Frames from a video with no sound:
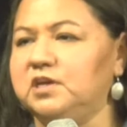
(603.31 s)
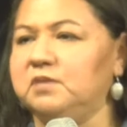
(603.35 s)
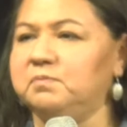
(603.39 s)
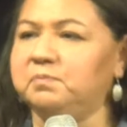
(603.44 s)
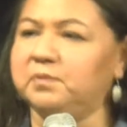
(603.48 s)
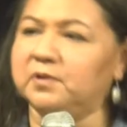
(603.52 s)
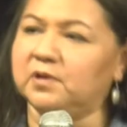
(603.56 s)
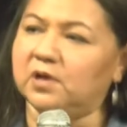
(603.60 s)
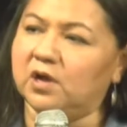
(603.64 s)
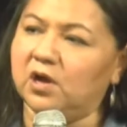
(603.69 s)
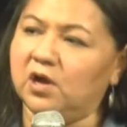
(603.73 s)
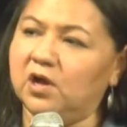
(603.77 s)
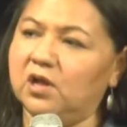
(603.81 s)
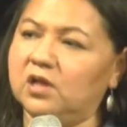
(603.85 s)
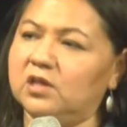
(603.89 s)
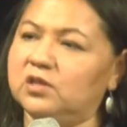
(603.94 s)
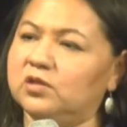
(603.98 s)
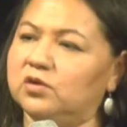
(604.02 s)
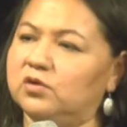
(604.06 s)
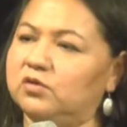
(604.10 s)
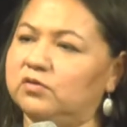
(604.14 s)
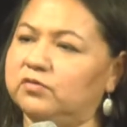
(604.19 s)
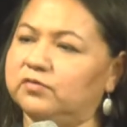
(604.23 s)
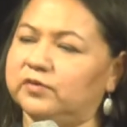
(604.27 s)
people
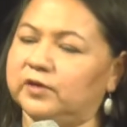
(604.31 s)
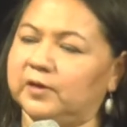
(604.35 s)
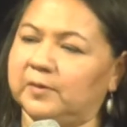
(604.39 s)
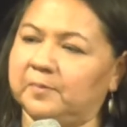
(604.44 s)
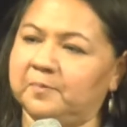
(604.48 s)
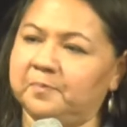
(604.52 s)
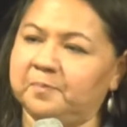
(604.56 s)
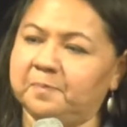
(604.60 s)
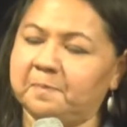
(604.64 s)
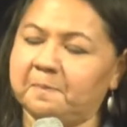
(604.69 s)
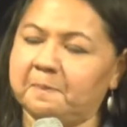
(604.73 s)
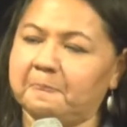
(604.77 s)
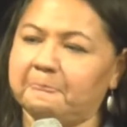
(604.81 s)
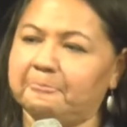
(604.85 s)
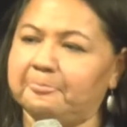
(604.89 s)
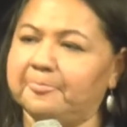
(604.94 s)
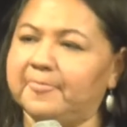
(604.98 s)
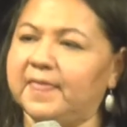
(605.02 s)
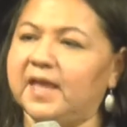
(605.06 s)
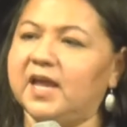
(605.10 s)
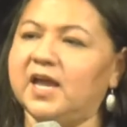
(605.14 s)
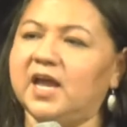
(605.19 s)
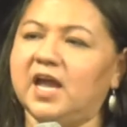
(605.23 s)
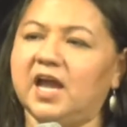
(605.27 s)
all over,
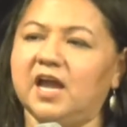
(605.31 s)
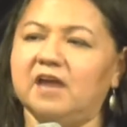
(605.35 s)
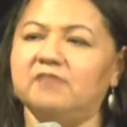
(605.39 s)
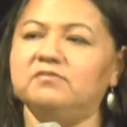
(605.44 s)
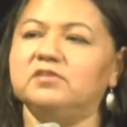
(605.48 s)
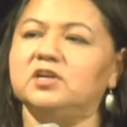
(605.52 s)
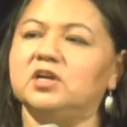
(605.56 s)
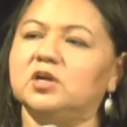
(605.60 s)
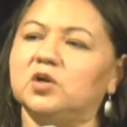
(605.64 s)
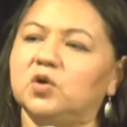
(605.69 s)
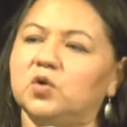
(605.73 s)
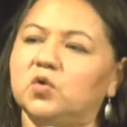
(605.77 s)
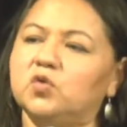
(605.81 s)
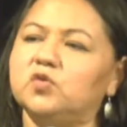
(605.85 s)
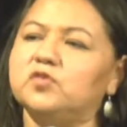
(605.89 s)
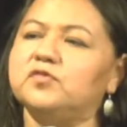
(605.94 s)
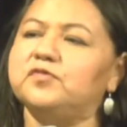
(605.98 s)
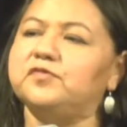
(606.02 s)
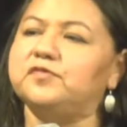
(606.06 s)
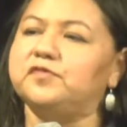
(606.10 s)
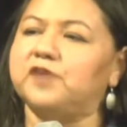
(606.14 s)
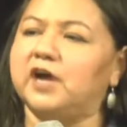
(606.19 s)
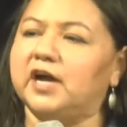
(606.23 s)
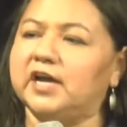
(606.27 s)
they have their
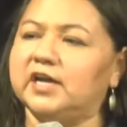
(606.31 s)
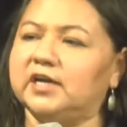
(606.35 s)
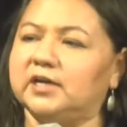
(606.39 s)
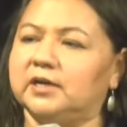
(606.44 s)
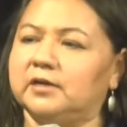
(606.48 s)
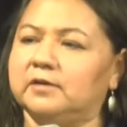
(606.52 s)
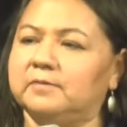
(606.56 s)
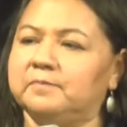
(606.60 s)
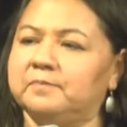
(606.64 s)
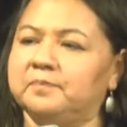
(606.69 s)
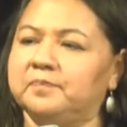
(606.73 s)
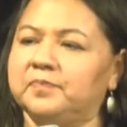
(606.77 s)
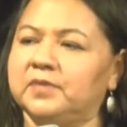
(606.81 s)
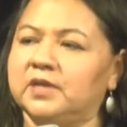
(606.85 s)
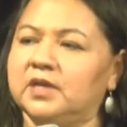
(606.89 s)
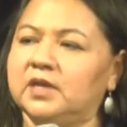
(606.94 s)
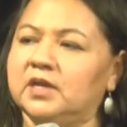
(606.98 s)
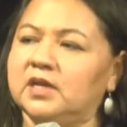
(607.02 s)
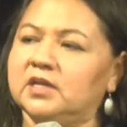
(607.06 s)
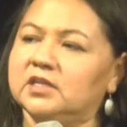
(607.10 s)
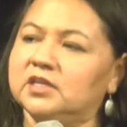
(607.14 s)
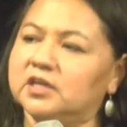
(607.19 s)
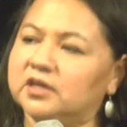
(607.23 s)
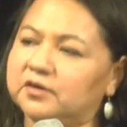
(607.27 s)
own fire.
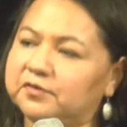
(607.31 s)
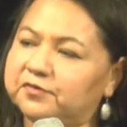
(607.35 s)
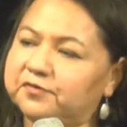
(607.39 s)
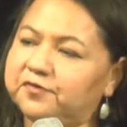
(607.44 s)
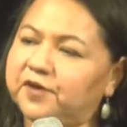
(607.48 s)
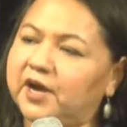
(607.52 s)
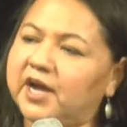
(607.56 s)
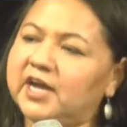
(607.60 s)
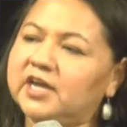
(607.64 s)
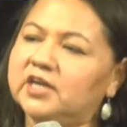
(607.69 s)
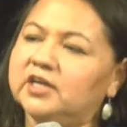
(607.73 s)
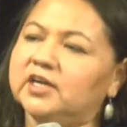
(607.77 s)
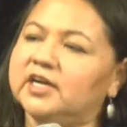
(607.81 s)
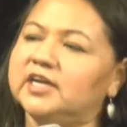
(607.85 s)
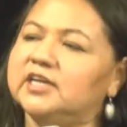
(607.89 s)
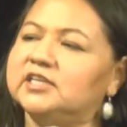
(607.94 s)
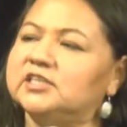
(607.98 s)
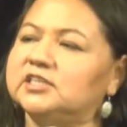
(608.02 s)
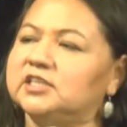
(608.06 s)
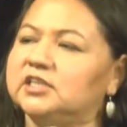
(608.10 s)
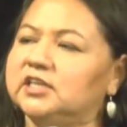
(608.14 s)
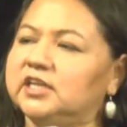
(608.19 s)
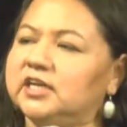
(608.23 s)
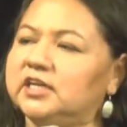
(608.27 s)
Their fire
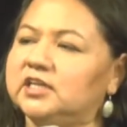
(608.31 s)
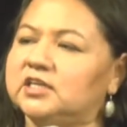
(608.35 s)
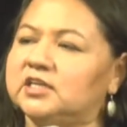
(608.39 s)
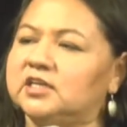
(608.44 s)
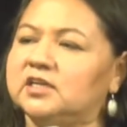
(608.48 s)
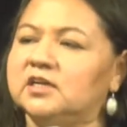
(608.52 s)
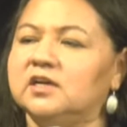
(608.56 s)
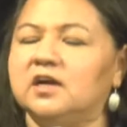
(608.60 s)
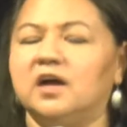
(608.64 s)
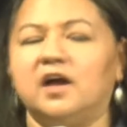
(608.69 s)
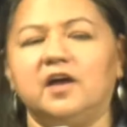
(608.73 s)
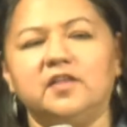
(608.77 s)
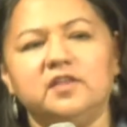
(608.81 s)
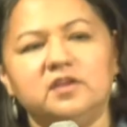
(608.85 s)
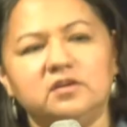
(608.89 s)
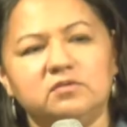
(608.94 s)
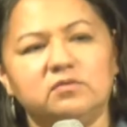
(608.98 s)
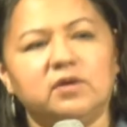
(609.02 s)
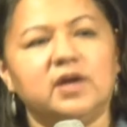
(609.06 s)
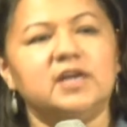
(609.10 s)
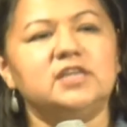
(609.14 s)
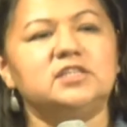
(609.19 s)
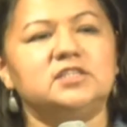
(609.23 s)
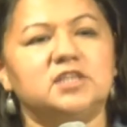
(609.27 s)
is lit,
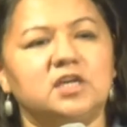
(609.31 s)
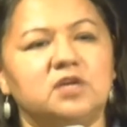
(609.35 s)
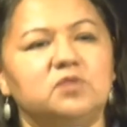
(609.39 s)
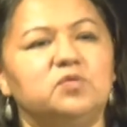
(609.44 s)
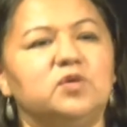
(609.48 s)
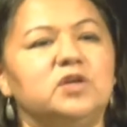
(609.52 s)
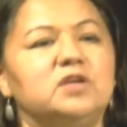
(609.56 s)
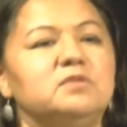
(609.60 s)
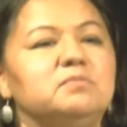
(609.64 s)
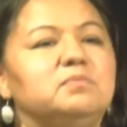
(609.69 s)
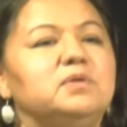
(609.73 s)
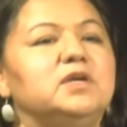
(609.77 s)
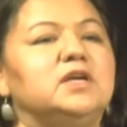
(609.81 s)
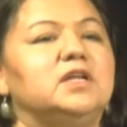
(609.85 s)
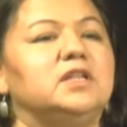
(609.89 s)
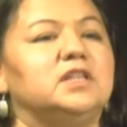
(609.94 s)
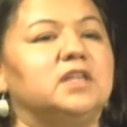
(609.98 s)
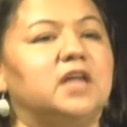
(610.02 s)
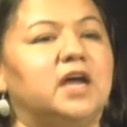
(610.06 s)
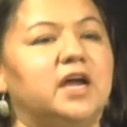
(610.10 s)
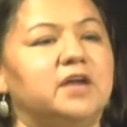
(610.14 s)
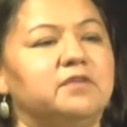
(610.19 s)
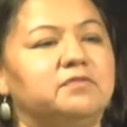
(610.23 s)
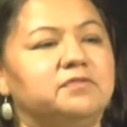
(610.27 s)
otherwise they wouldn't be
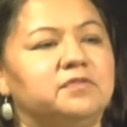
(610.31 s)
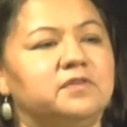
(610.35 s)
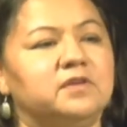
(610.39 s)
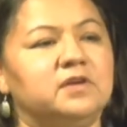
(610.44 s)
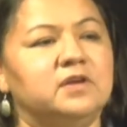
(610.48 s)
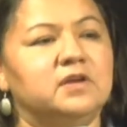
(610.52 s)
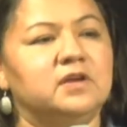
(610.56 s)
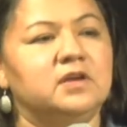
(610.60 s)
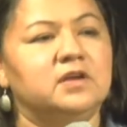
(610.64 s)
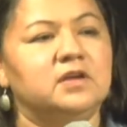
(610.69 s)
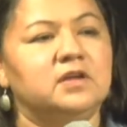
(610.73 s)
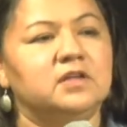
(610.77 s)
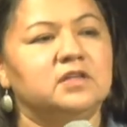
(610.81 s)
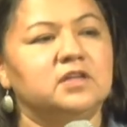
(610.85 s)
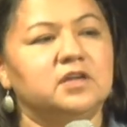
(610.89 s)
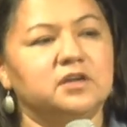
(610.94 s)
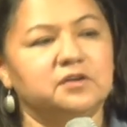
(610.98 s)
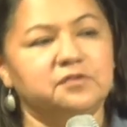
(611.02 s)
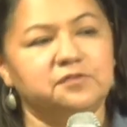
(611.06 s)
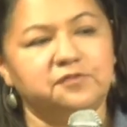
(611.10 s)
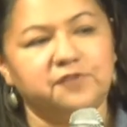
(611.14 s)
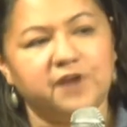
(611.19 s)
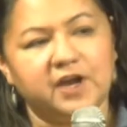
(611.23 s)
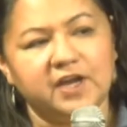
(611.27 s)
alive.
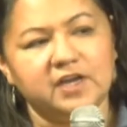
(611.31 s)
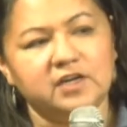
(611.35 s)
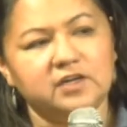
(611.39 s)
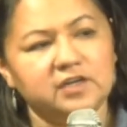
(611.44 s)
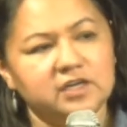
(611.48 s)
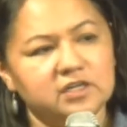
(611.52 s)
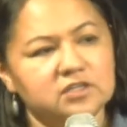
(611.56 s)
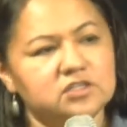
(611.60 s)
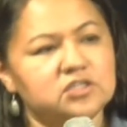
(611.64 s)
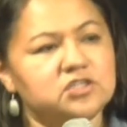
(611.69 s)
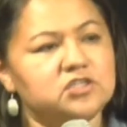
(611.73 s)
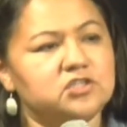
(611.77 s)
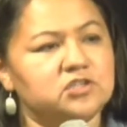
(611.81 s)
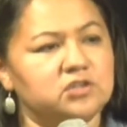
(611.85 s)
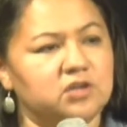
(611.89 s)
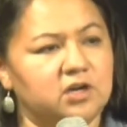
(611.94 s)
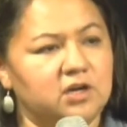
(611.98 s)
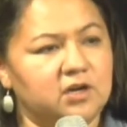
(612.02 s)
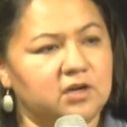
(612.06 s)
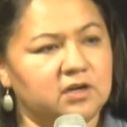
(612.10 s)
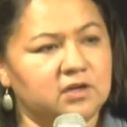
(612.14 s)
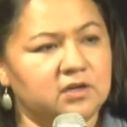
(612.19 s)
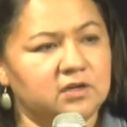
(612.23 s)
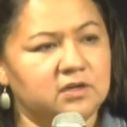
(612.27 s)
Their fire is
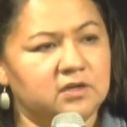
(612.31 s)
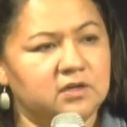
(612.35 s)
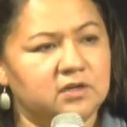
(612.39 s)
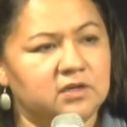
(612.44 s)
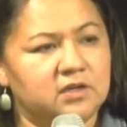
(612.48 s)
strong.